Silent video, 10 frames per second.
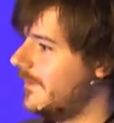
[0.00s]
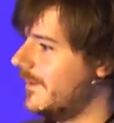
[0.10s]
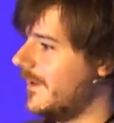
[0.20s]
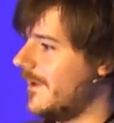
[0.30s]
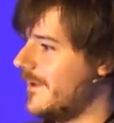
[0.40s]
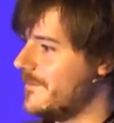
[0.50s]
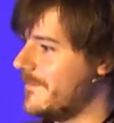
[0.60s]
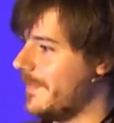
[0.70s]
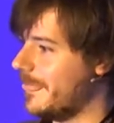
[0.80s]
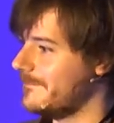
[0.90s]

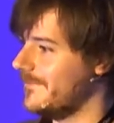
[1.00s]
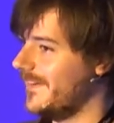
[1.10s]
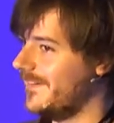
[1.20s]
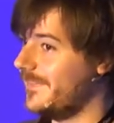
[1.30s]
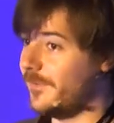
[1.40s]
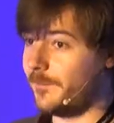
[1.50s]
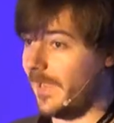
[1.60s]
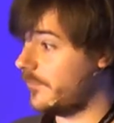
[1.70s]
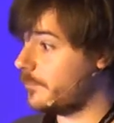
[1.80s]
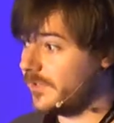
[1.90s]
Um, There's
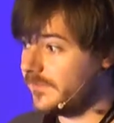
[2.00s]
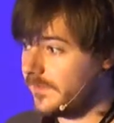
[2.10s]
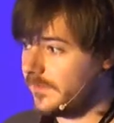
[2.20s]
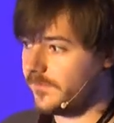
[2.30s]
badge printing.